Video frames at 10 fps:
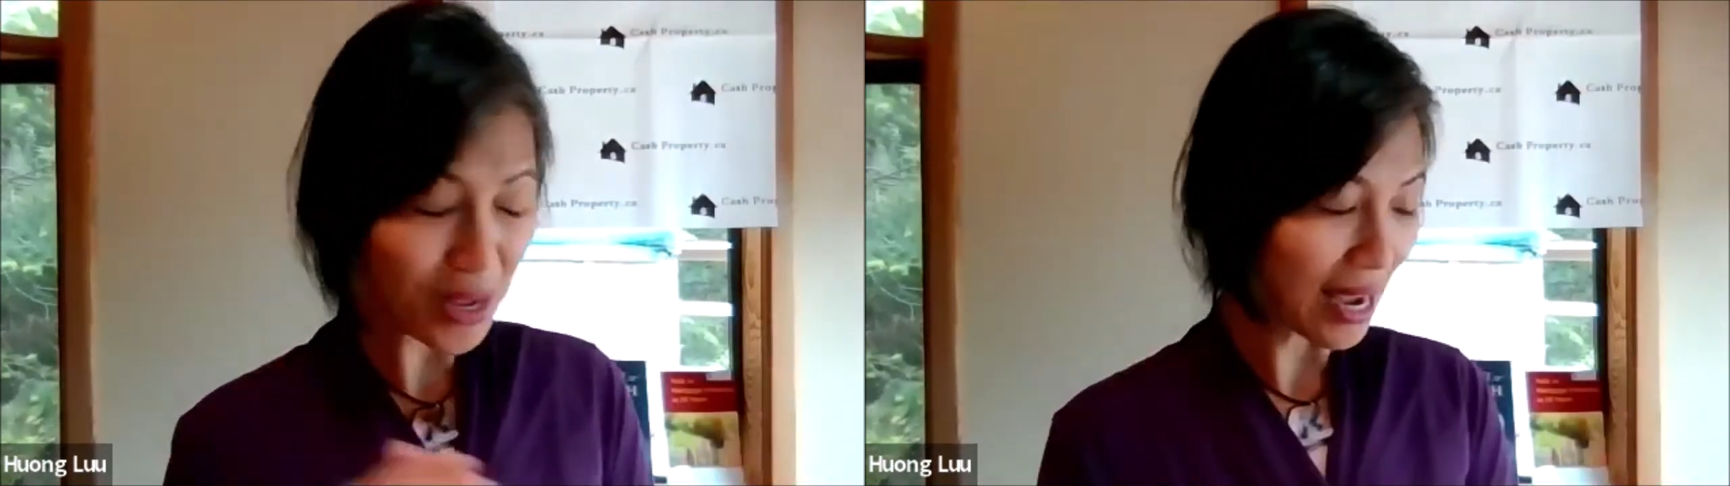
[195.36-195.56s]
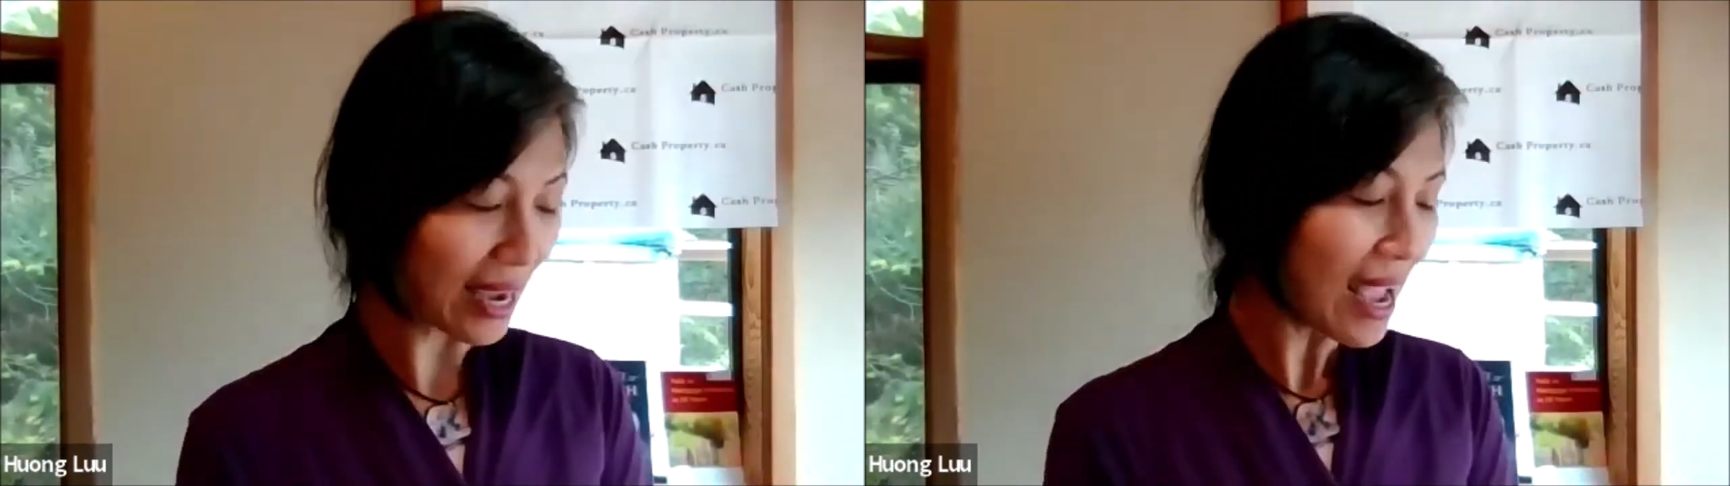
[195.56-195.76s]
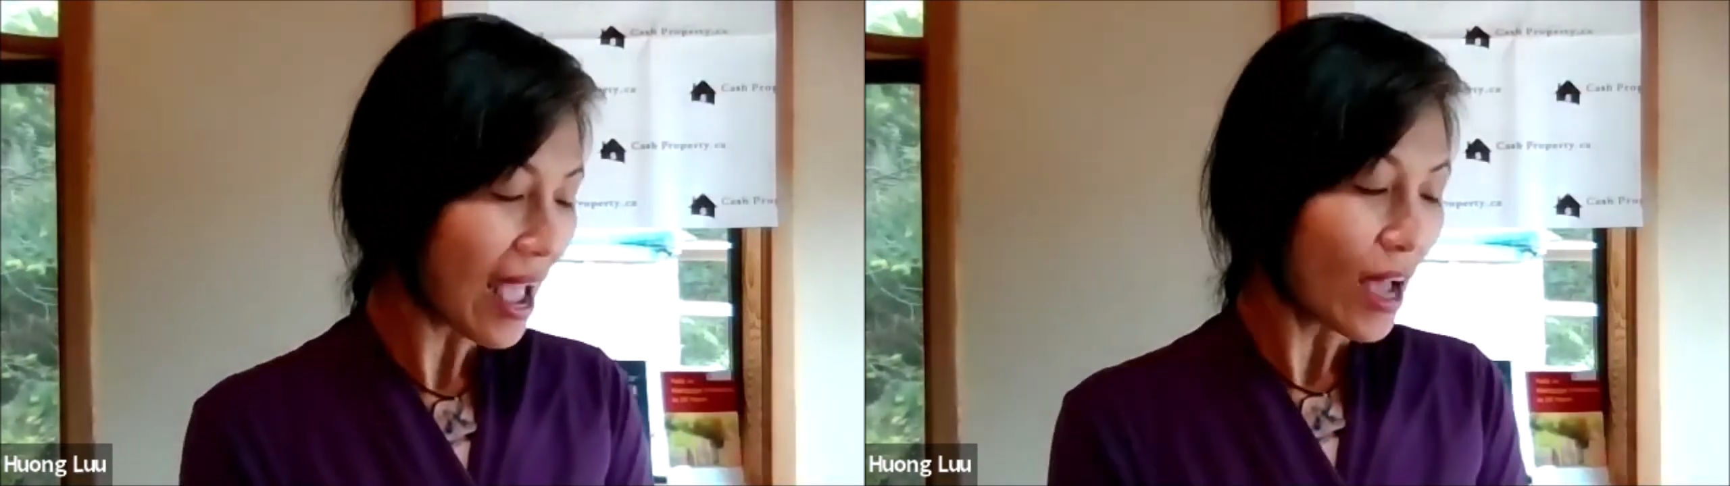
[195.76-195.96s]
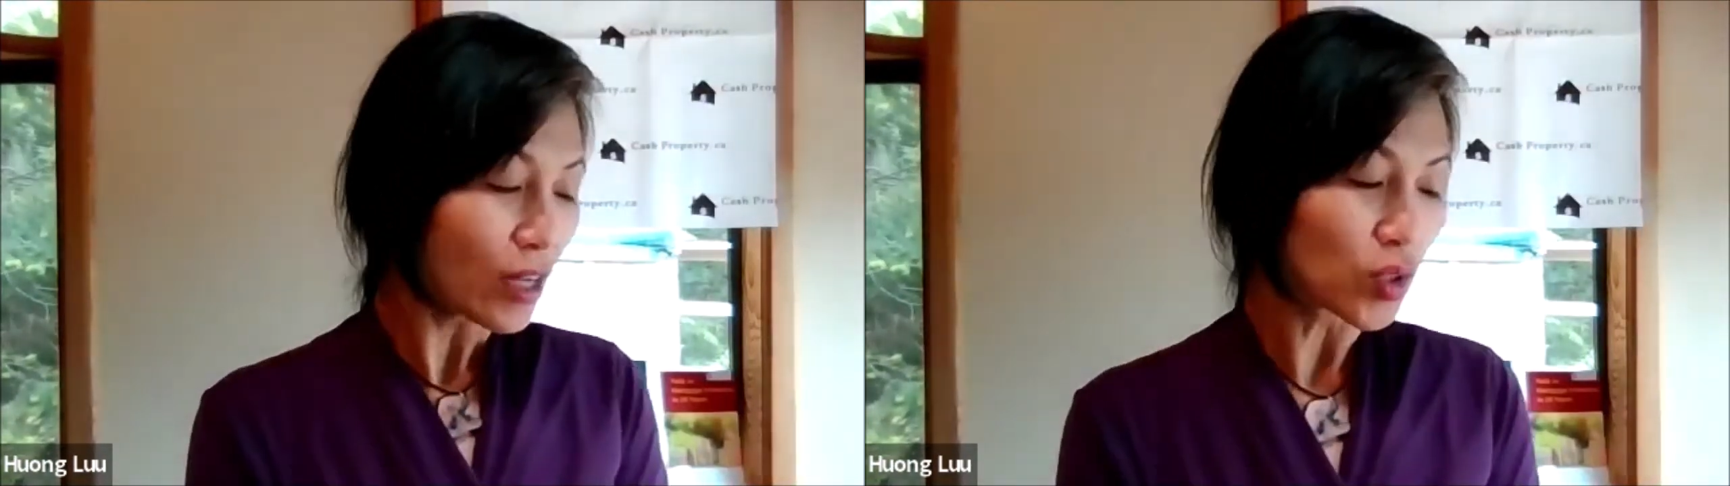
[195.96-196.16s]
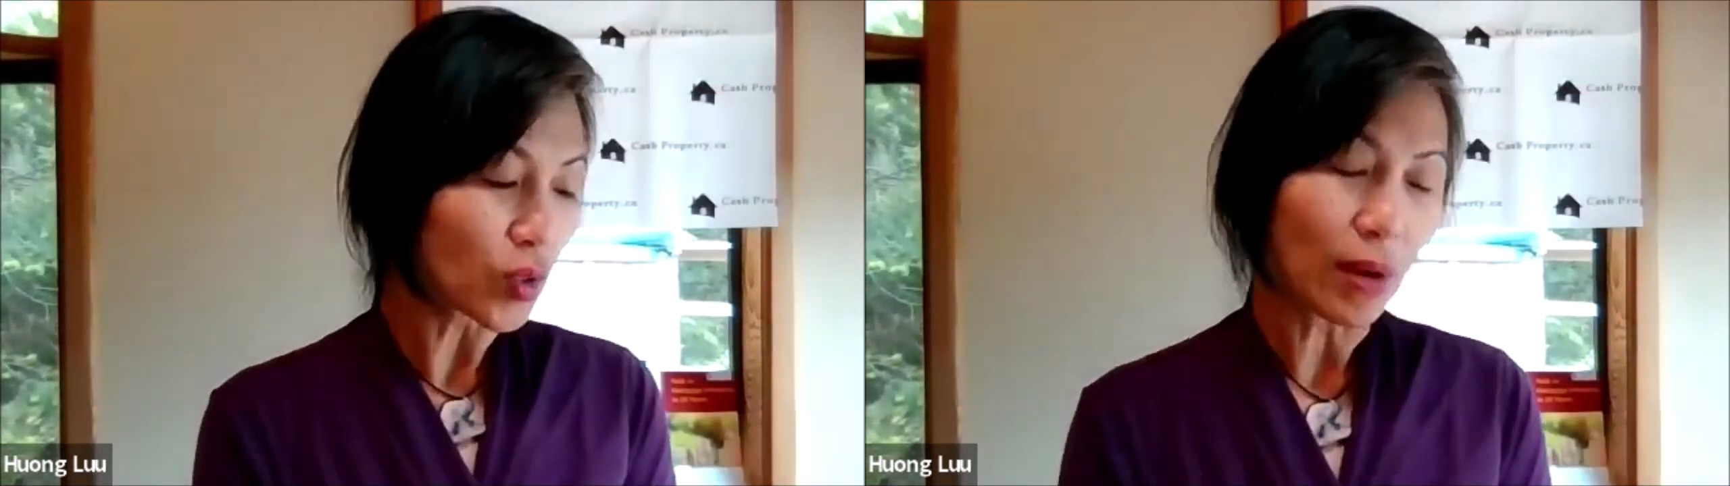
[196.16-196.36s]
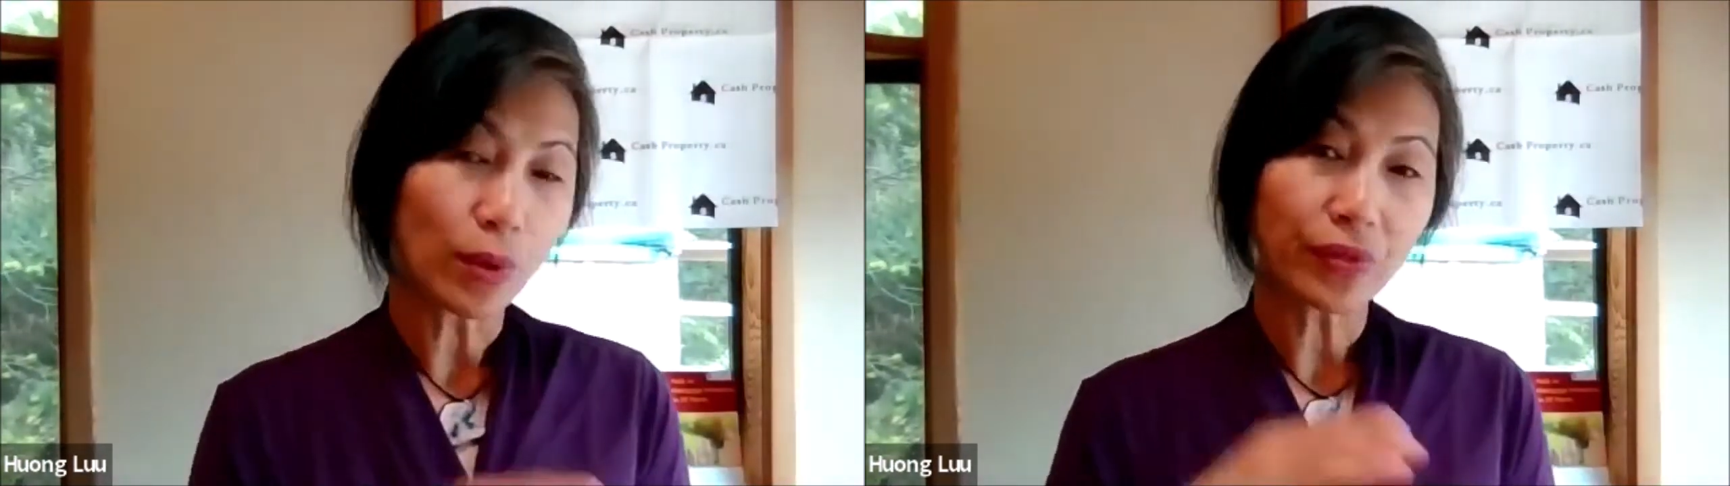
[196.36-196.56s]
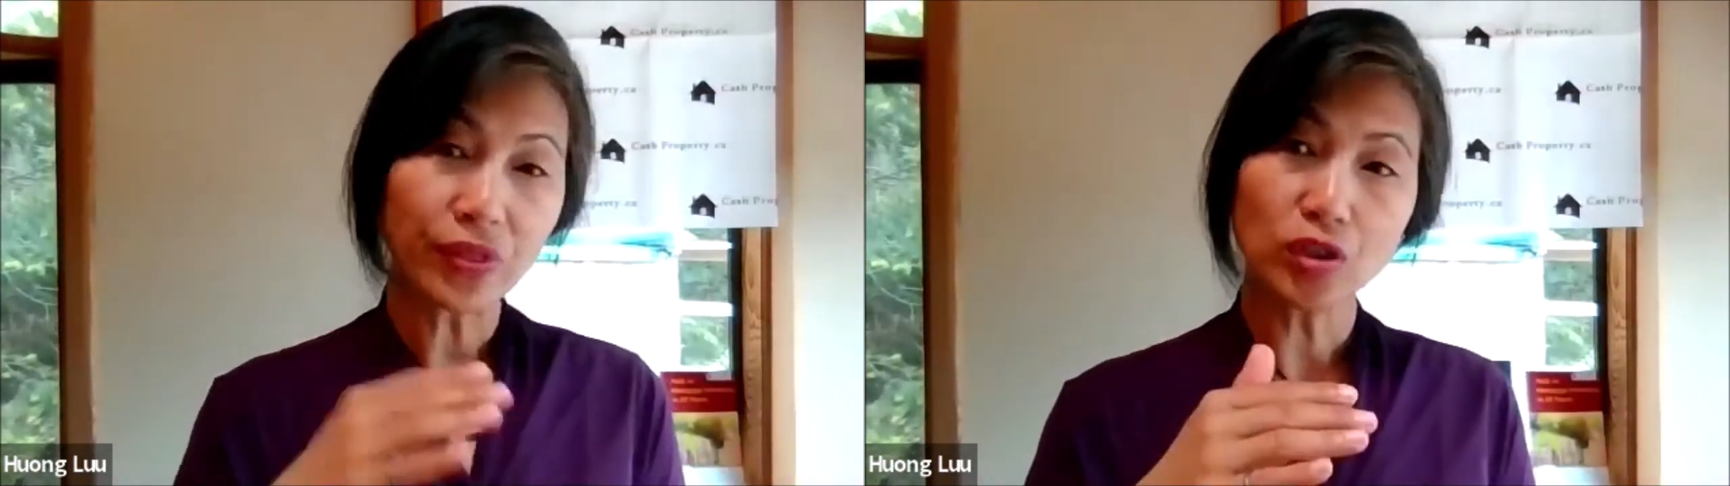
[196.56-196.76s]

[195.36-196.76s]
Okay, so then what